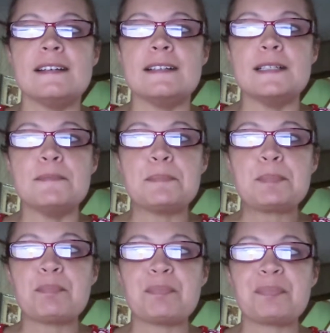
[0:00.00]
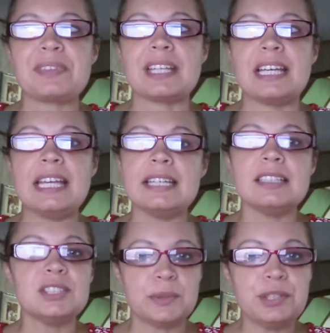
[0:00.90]
And
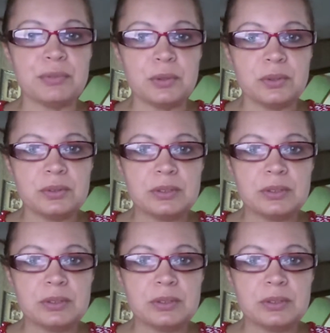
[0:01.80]
untruthful.